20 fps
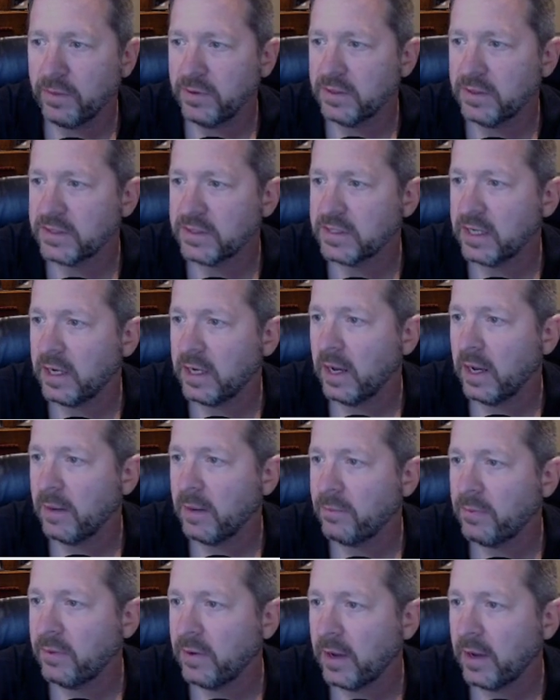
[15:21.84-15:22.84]
this
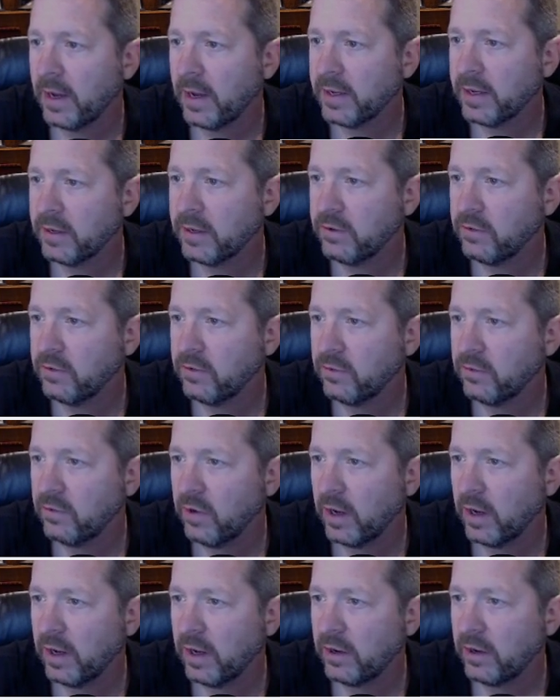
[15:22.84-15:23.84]
up, I can
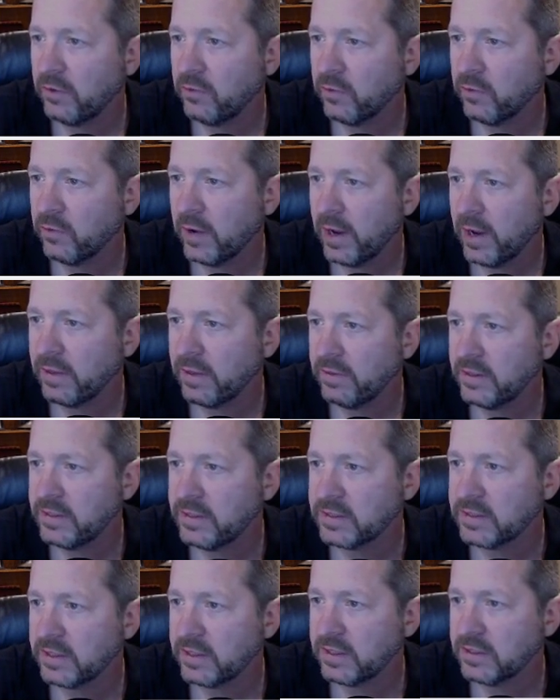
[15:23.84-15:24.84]
uh, drag
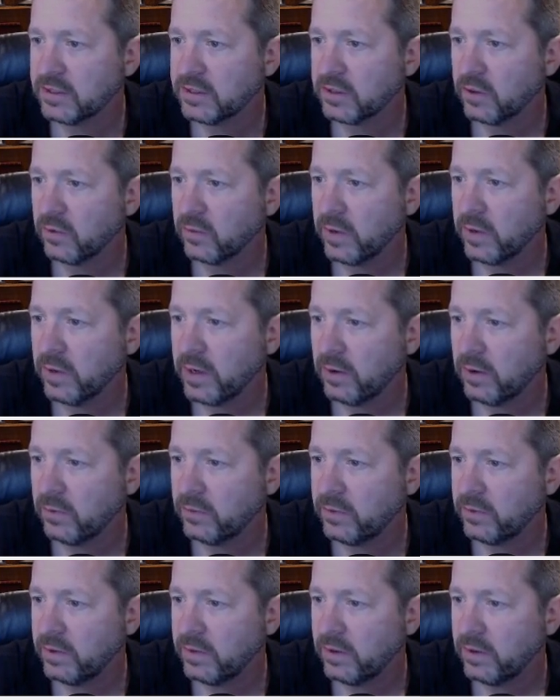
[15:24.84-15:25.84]
these things
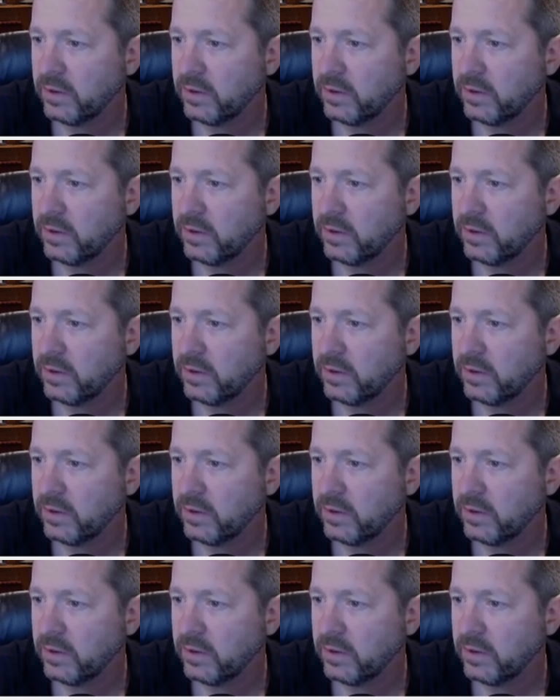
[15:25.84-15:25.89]
around,